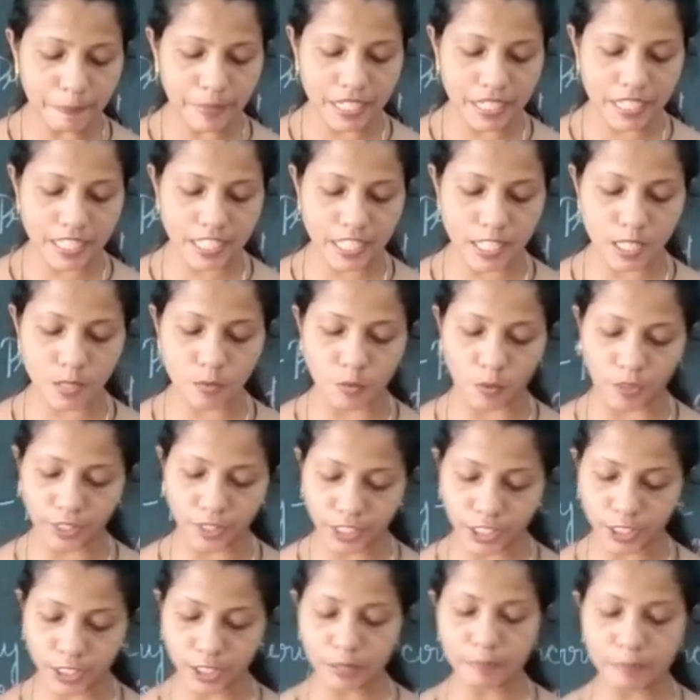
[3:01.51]
princes
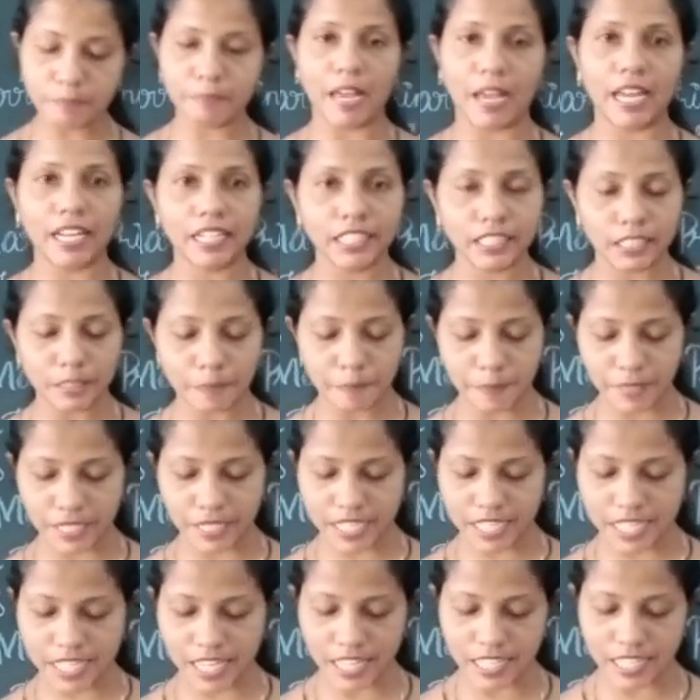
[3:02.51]
wanted to marry the
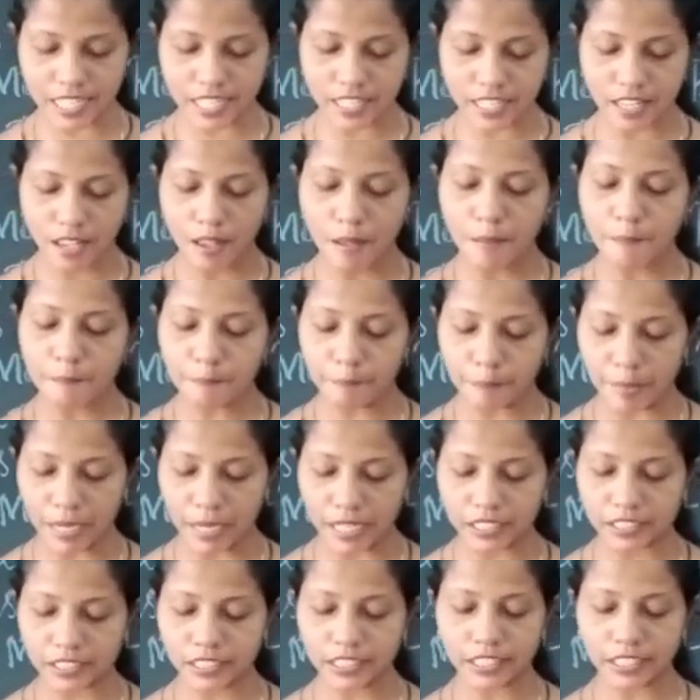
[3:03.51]
princess,
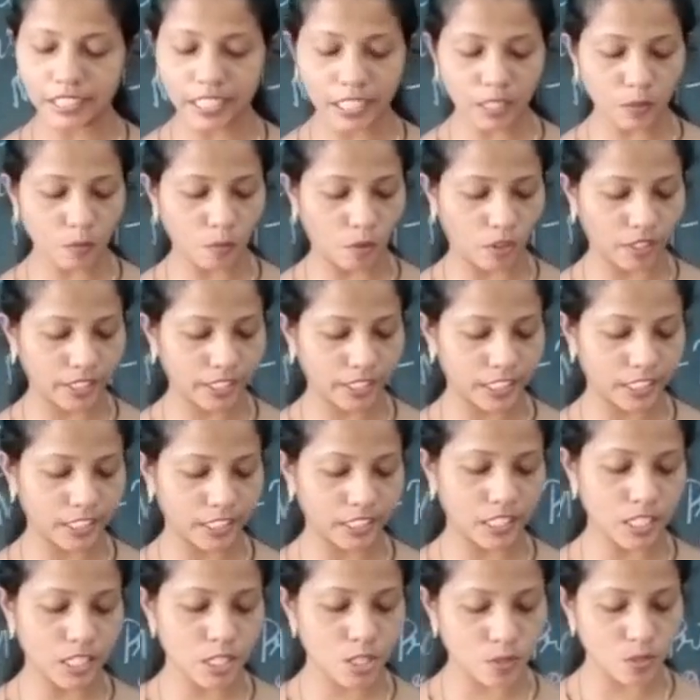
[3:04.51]
but the king wanted
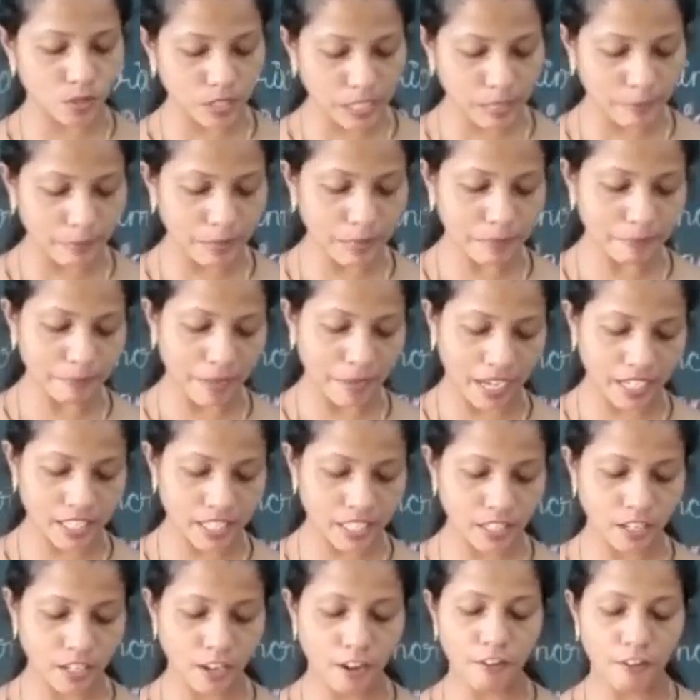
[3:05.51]
a suitable
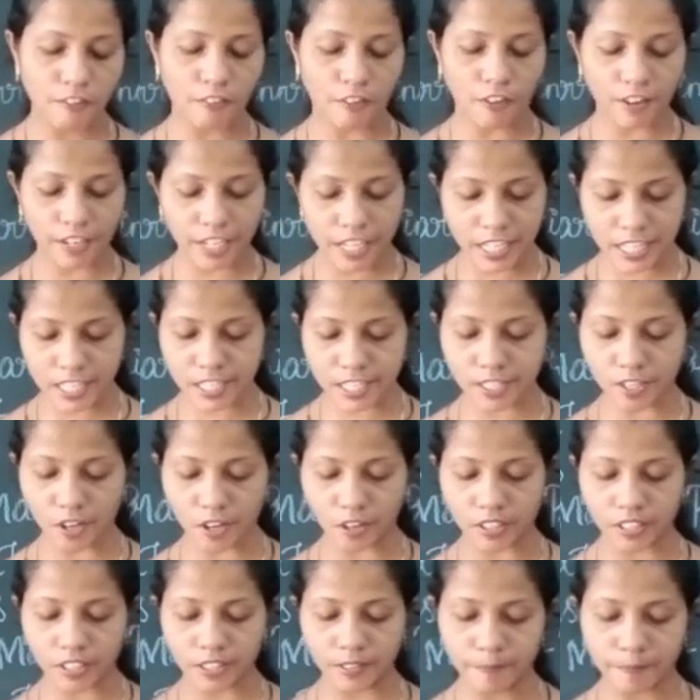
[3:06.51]
match for his
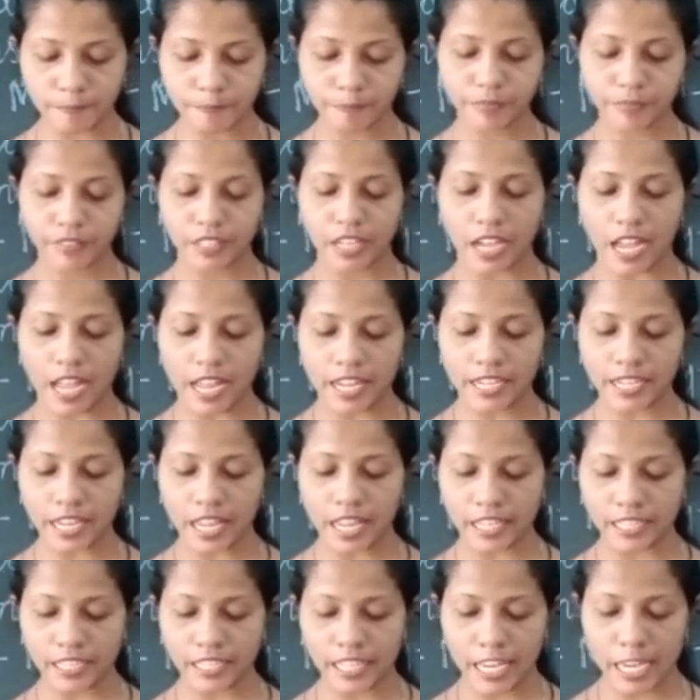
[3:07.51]
daughter and
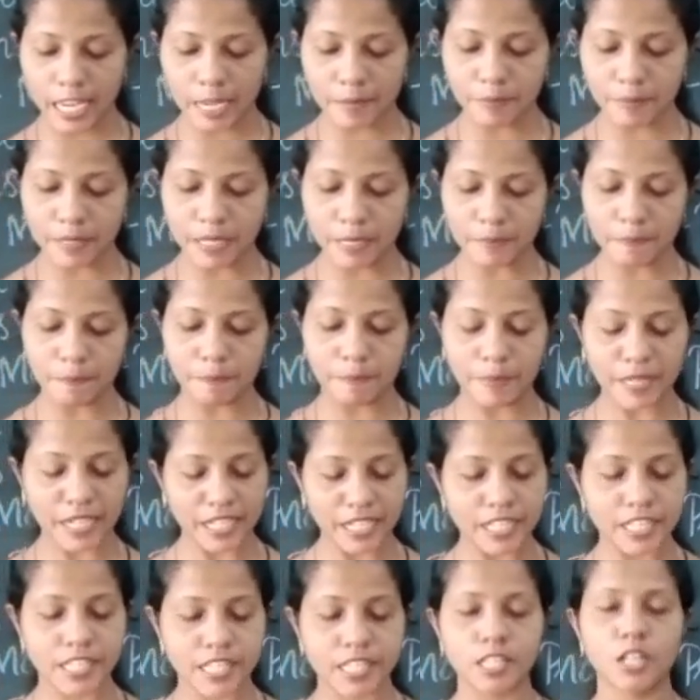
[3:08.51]
an able
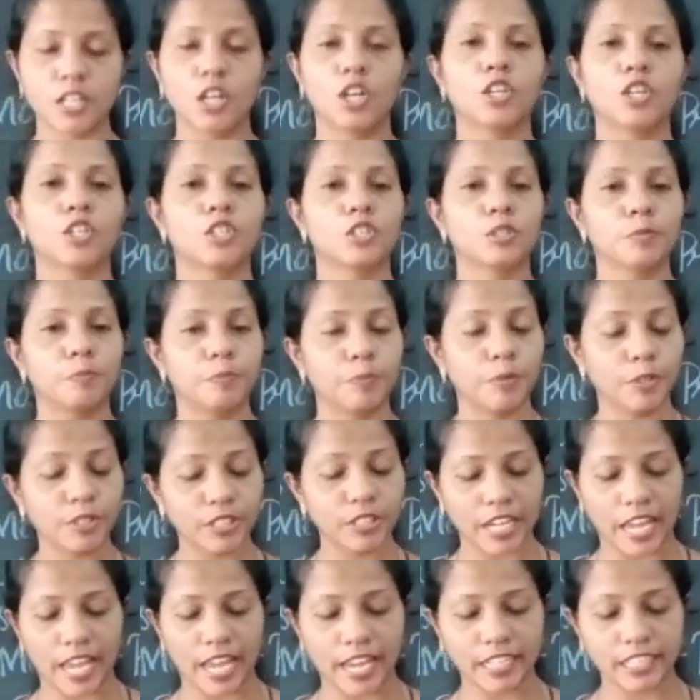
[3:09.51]
prince to
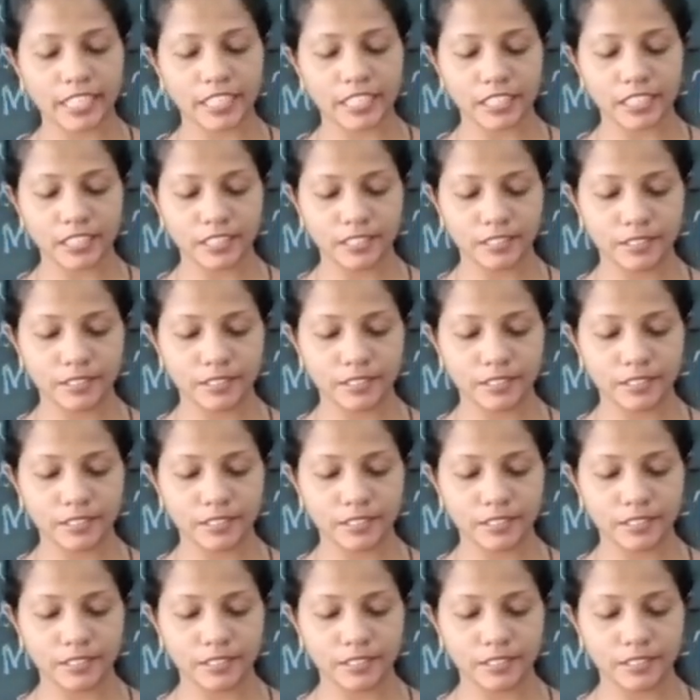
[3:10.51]
protect